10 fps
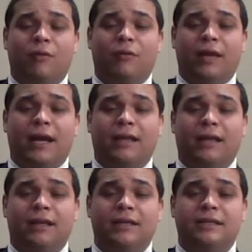
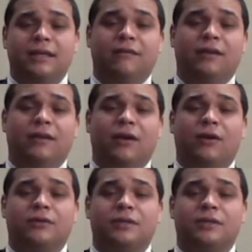reality TV
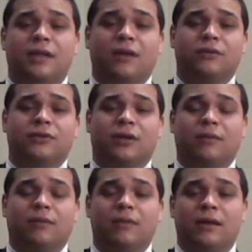host Donald
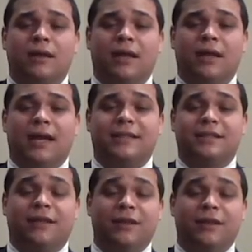Trump has
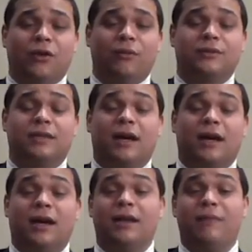done the almost
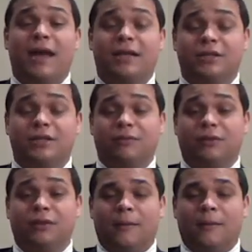
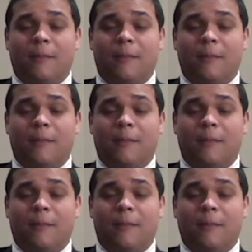unimaginable.